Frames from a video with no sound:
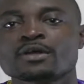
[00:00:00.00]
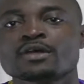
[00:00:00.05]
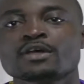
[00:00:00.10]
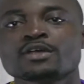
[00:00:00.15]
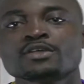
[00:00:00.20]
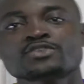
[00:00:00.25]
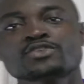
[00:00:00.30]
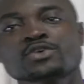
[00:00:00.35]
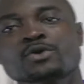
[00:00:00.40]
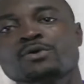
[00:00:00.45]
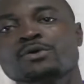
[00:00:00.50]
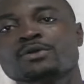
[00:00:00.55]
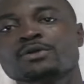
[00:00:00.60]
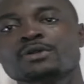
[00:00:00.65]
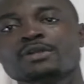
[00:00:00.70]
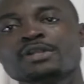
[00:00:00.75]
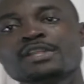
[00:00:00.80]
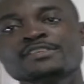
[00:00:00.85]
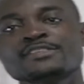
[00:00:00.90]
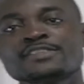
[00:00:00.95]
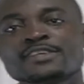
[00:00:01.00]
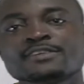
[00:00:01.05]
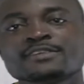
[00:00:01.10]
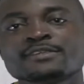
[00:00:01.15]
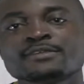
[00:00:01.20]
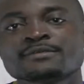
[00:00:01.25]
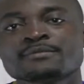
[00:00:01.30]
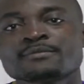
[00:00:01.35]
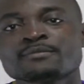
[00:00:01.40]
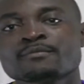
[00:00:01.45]
So
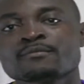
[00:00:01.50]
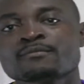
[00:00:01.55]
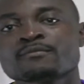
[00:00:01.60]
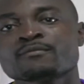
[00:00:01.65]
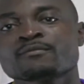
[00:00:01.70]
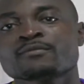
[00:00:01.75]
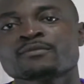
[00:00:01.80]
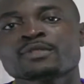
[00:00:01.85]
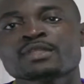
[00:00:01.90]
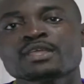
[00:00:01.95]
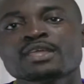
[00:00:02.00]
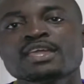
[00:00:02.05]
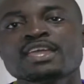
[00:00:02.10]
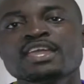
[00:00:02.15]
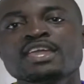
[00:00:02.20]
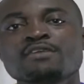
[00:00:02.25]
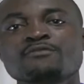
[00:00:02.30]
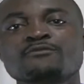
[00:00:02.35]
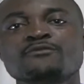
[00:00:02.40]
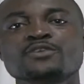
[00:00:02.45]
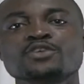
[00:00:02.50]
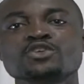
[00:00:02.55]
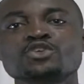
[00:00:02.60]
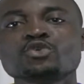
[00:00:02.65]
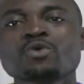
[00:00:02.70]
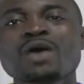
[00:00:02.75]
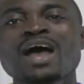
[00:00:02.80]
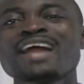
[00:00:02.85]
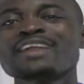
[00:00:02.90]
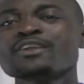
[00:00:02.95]
listen, if
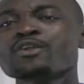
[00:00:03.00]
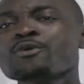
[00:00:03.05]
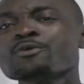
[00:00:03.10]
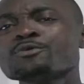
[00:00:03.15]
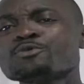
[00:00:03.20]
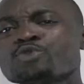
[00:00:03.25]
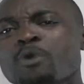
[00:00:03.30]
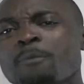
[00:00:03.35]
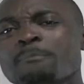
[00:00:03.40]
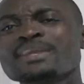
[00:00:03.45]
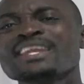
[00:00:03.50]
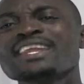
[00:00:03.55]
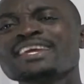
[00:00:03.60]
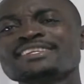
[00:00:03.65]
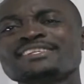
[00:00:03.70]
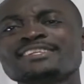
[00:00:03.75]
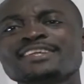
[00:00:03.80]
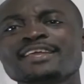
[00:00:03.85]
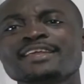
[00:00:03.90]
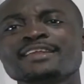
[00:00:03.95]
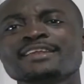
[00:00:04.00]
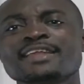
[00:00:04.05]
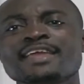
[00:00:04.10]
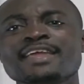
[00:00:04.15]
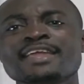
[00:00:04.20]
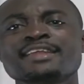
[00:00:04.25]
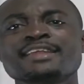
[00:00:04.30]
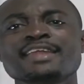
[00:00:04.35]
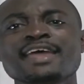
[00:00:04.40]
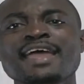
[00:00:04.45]
you are not dominating
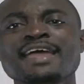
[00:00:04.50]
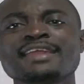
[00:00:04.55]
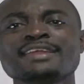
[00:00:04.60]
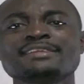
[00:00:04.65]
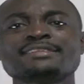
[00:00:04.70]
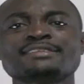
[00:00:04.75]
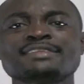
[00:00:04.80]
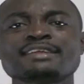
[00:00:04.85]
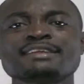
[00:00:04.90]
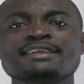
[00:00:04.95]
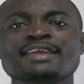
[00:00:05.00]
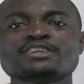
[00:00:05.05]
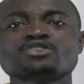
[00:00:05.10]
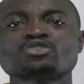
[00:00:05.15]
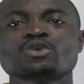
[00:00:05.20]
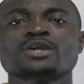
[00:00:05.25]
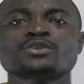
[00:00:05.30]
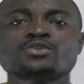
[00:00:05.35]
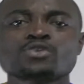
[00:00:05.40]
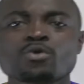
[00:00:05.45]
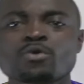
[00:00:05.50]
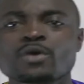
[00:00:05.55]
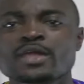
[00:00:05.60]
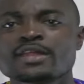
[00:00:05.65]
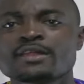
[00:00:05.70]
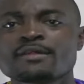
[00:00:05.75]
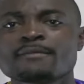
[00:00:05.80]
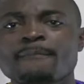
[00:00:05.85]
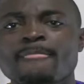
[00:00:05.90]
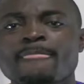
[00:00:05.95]
in anything that you are
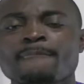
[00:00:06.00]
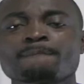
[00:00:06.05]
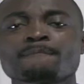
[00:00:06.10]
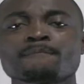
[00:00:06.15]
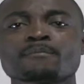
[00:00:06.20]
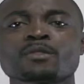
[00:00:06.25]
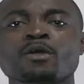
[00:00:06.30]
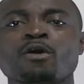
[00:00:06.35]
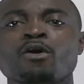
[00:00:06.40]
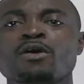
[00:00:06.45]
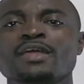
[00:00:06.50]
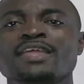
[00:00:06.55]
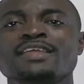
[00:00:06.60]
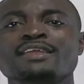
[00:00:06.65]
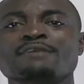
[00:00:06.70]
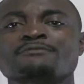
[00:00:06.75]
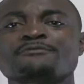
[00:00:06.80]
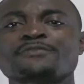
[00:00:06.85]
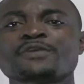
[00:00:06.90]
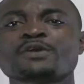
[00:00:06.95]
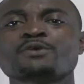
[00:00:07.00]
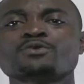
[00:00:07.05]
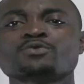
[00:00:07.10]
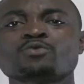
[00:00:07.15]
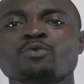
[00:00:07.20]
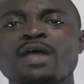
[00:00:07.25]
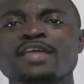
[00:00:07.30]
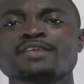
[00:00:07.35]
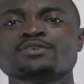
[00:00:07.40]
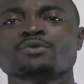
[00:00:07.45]
doing, or in the field
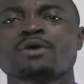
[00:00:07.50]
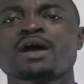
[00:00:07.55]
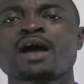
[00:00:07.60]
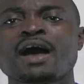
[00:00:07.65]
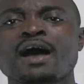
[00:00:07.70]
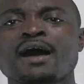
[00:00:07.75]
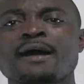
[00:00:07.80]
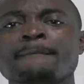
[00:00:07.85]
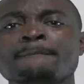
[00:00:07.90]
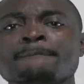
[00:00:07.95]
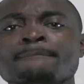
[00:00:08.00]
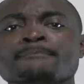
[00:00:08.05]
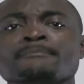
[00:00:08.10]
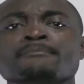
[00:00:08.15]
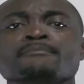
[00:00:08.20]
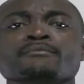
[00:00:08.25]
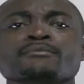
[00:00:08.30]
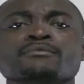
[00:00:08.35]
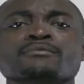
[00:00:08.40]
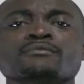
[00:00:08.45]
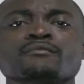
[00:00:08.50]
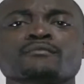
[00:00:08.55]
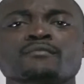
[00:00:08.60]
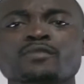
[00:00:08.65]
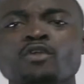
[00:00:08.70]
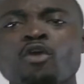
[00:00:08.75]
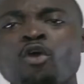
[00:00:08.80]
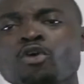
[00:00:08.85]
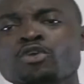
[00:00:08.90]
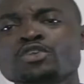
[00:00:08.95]
where you are,
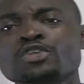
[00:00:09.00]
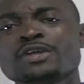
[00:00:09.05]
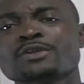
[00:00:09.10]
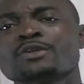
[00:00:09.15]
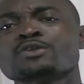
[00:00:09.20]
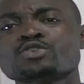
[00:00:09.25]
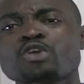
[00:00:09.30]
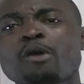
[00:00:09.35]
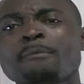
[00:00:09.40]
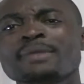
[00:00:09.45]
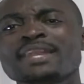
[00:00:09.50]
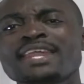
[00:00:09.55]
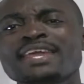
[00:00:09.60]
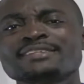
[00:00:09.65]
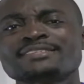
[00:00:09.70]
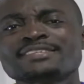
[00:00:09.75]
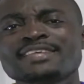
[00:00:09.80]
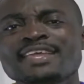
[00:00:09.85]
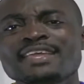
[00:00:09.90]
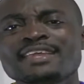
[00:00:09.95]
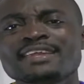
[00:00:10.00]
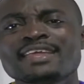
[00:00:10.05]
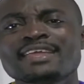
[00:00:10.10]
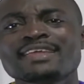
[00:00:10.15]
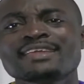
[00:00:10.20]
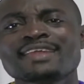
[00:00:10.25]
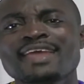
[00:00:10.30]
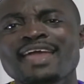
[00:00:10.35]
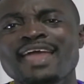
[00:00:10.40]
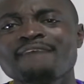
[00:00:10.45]
or you're not dominating
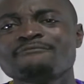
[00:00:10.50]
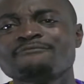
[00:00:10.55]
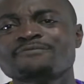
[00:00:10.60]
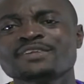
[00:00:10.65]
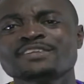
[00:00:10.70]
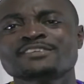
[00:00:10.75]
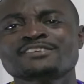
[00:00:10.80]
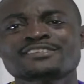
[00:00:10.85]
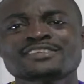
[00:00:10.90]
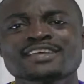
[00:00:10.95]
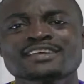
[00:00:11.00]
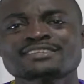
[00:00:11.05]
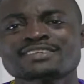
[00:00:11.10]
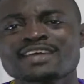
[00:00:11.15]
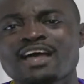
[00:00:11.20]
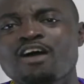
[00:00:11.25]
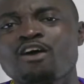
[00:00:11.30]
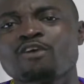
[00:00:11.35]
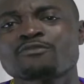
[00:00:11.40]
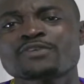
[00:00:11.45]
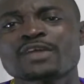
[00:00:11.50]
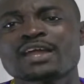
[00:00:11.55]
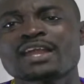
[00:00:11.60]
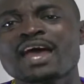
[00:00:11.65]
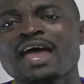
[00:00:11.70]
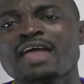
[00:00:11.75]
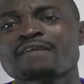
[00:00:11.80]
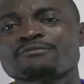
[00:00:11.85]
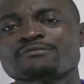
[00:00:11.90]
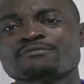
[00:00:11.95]
in every sector of your
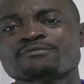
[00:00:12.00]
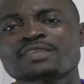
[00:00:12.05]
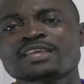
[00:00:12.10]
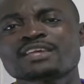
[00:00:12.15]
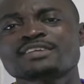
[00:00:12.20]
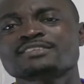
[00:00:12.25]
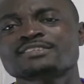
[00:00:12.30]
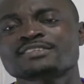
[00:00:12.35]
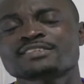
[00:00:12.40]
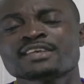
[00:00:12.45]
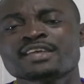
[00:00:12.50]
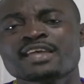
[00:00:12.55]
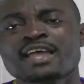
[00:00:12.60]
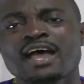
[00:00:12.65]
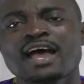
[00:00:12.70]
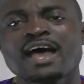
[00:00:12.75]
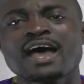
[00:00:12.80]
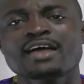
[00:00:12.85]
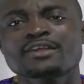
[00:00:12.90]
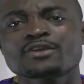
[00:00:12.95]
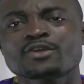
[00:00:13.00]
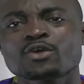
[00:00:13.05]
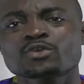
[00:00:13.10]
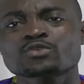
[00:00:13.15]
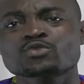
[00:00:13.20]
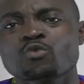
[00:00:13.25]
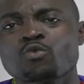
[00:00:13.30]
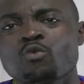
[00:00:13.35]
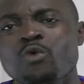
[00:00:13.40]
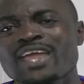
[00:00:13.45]
life, things are
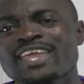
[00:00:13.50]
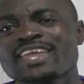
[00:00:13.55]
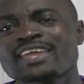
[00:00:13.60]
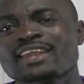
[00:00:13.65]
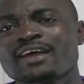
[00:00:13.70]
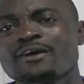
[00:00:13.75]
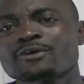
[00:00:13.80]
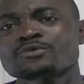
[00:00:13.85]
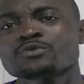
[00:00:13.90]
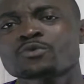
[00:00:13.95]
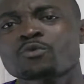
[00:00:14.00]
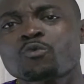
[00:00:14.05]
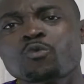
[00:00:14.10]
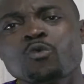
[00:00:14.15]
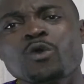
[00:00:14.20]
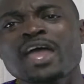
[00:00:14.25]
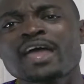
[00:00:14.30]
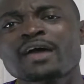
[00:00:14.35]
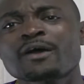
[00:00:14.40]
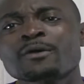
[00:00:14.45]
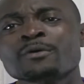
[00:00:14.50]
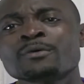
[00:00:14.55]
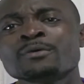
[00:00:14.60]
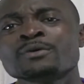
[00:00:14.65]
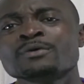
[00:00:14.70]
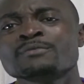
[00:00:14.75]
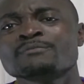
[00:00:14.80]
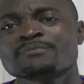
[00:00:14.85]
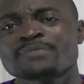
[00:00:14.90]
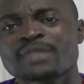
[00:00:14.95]
not working out well
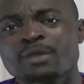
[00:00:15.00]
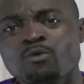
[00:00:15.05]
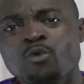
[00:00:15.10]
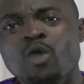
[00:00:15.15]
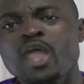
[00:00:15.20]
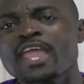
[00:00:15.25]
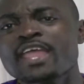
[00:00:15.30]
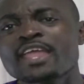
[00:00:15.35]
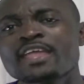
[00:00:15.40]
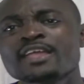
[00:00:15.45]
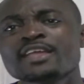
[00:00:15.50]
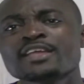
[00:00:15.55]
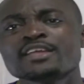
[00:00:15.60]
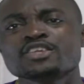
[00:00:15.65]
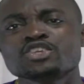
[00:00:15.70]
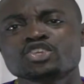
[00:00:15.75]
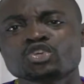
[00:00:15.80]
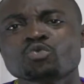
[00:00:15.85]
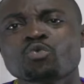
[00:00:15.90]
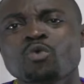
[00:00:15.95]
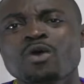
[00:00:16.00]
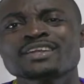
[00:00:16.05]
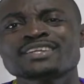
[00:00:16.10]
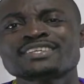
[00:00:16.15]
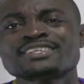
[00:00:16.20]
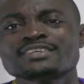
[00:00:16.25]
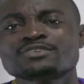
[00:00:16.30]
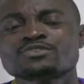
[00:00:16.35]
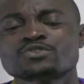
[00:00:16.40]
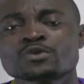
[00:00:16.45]
the way you
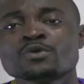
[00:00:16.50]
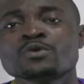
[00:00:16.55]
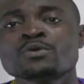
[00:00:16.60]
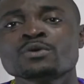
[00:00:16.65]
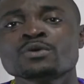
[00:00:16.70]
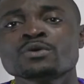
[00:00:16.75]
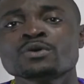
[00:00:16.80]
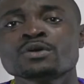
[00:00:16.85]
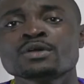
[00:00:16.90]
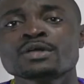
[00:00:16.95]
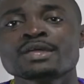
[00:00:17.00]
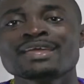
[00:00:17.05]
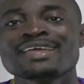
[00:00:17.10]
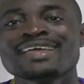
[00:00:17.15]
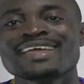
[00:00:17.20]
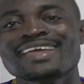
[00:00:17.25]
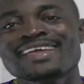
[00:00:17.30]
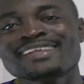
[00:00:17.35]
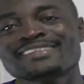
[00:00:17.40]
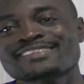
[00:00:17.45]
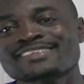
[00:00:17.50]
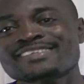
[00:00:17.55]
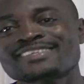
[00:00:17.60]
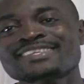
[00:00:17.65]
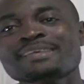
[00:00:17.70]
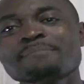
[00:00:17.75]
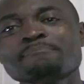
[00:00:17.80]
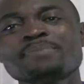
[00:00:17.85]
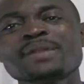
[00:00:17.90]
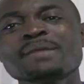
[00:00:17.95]
want it to, it
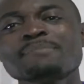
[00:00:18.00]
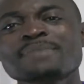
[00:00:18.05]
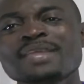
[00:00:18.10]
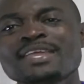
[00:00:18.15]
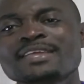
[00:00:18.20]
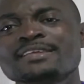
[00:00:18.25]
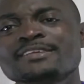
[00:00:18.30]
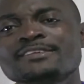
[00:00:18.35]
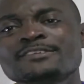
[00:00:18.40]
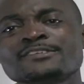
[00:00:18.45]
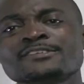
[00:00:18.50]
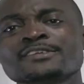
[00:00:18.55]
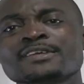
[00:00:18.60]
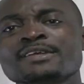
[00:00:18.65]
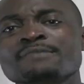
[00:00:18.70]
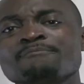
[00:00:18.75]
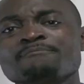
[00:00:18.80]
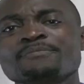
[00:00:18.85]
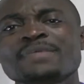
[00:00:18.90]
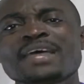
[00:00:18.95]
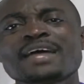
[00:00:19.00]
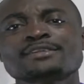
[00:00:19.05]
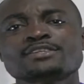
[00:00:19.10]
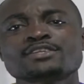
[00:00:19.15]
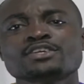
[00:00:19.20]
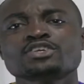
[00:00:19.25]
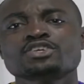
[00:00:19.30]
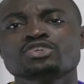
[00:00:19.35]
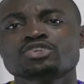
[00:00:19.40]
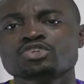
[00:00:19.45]
simply means that
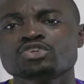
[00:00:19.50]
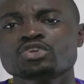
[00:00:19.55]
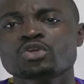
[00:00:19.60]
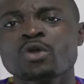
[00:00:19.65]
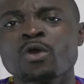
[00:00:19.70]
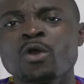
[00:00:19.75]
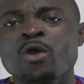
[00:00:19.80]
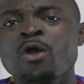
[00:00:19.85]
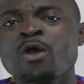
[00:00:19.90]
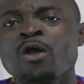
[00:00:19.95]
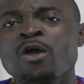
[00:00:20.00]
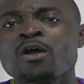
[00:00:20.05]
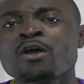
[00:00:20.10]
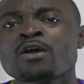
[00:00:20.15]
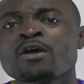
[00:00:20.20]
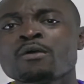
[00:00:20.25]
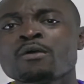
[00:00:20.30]
your